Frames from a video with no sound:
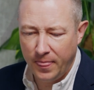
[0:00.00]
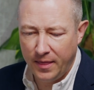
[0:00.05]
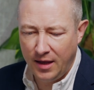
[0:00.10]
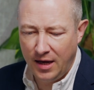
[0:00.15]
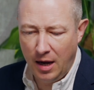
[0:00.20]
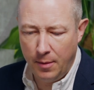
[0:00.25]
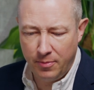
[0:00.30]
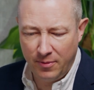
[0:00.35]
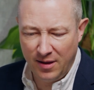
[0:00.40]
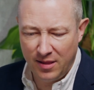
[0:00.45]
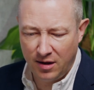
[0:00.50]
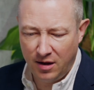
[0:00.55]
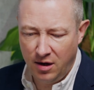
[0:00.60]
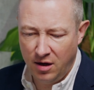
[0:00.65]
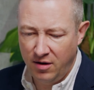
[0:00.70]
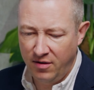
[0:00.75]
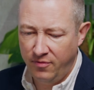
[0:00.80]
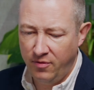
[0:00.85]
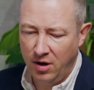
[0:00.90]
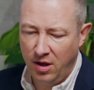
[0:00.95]
Couple other kind
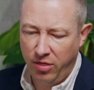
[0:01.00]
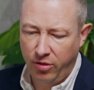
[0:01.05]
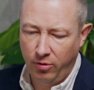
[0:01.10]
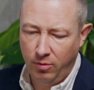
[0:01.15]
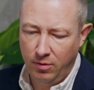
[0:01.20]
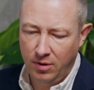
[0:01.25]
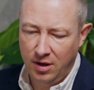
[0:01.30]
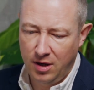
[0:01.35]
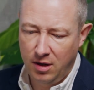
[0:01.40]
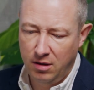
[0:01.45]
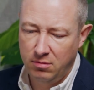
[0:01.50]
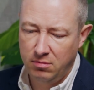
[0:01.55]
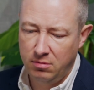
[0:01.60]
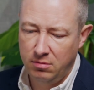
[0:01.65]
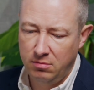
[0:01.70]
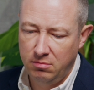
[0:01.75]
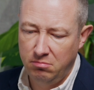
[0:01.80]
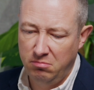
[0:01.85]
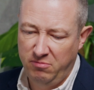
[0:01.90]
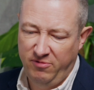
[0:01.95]
of I thought were
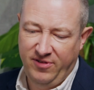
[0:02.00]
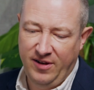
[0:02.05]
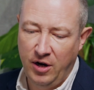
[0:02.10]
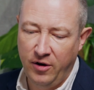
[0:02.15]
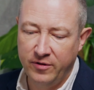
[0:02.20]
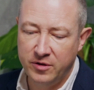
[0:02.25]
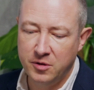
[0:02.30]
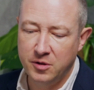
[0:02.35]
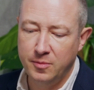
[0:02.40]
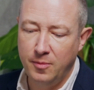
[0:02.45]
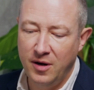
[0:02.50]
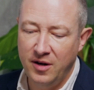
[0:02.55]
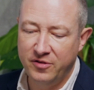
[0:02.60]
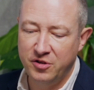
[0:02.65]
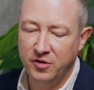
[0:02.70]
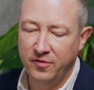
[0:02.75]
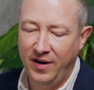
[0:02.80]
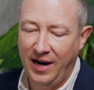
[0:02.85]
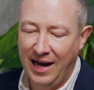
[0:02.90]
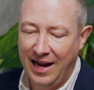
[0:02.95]
fairly obvious ones.
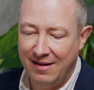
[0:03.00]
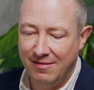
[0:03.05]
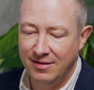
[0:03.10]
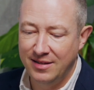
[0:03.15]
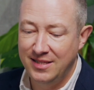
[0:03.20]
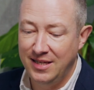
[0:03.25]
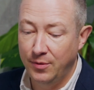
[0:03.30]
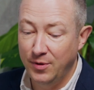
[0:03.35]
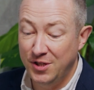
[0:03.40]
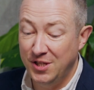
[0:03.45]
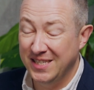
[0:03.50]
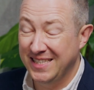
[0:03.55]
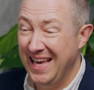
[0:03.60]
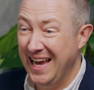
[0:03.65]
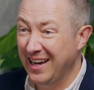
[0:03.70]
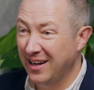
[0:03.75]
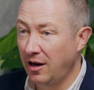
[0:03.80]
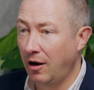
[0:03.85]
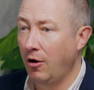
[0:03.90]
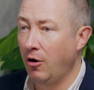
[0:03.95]
Microsoft Clarity, which is
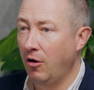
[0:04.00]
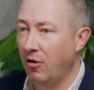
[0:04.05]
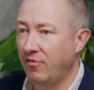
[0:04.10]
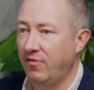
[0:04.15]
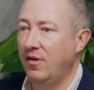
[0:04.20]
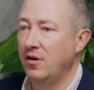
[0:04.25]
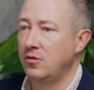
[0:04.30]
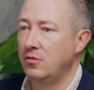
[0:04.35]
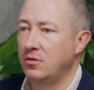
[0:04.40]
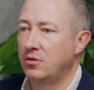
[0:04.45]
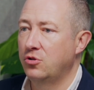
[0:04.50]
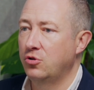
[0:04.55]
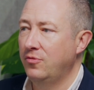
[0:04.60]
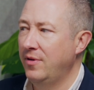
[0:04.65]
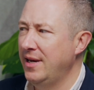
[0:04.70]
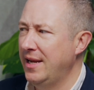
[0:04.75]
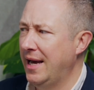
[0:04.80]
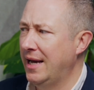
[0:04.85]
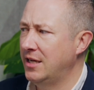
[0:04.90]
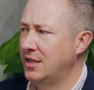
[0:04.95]
getting a lot of votes
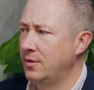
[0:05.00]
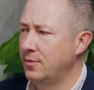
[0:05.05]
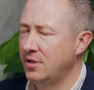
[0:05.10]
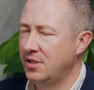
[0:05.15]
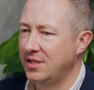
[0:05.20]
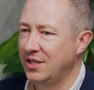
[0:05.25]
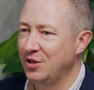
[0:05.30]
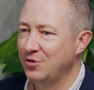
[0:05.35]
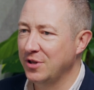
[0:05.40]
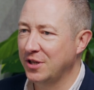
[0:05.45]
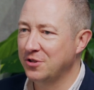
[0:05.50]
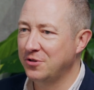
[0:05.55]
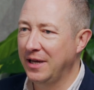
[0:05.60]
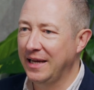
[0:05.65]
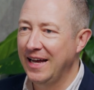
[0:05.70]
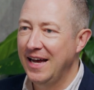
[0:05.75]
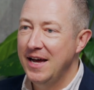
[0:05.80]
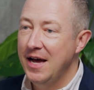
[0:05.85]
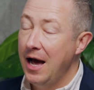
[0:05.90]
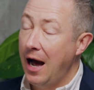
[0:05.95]
already, actually, which is
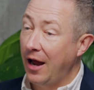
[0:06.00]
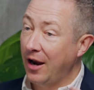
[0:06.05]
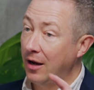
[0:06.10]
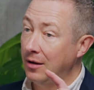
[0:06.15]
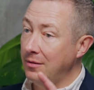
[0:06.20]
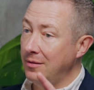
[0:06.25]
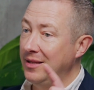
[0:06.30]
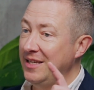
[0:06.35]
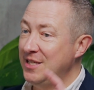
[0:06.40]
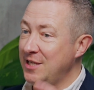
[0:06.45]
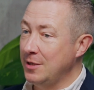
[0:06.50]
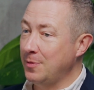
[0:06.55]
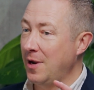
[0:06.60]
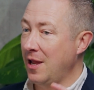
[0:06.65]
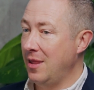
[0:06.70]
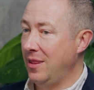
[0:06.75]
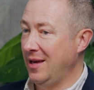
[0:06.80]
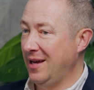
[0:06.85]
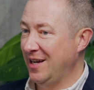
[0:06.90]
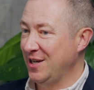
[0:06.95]
interesting. And this is
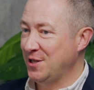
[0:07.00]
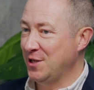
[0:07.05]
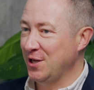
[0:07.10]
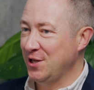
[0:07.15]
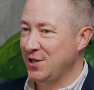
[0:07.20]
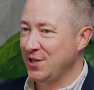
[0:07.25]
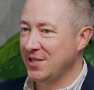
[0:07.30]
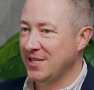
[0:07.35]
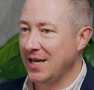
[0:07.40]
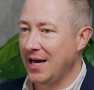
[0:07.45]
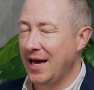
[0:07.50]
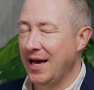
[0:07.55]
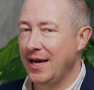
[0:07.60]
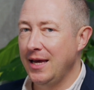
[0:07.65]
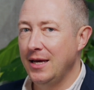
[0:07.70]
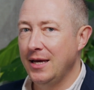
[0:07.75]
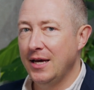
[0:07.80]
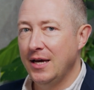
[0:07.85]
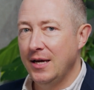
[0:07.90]
one thing actually I should say.